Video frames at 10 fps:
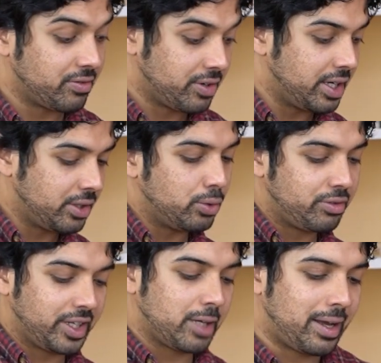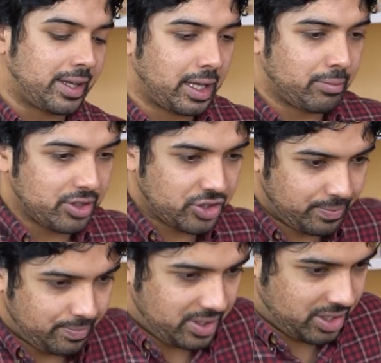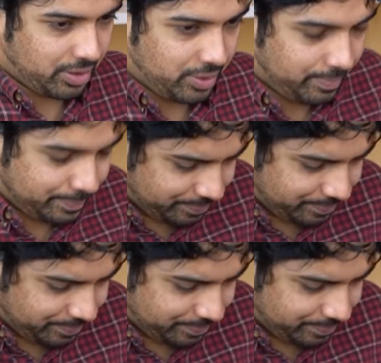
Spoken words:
really cool thing about Cambridge. So